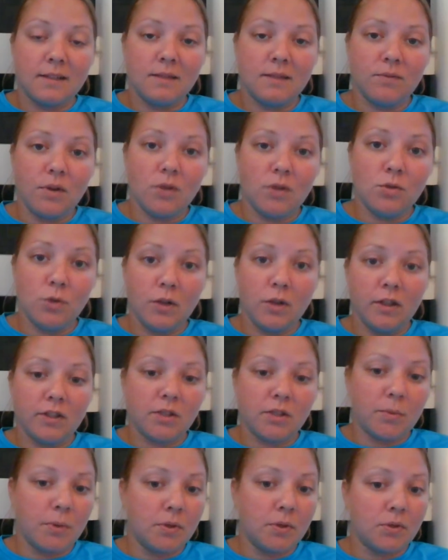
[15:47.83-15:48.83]
rose oil
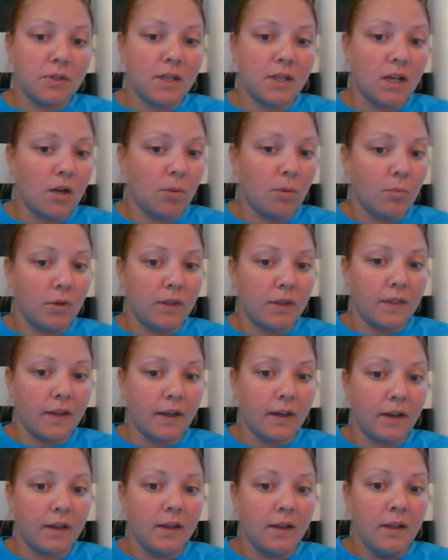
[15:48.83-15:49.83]
is supposed to help with
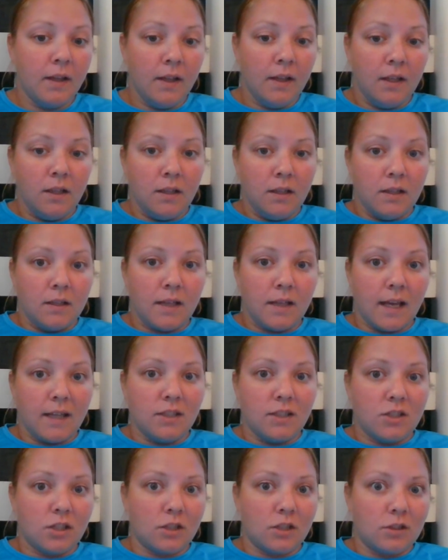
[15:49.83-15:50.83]

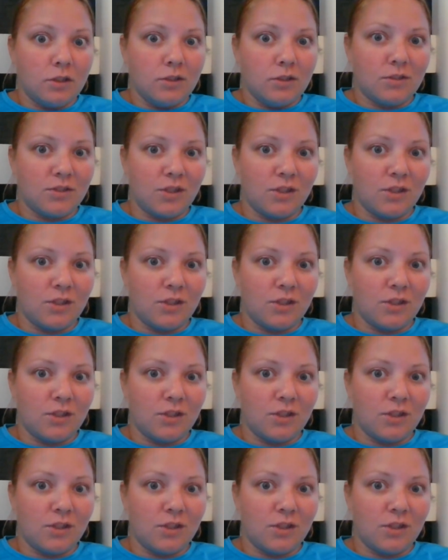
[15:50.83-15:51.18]
aging too.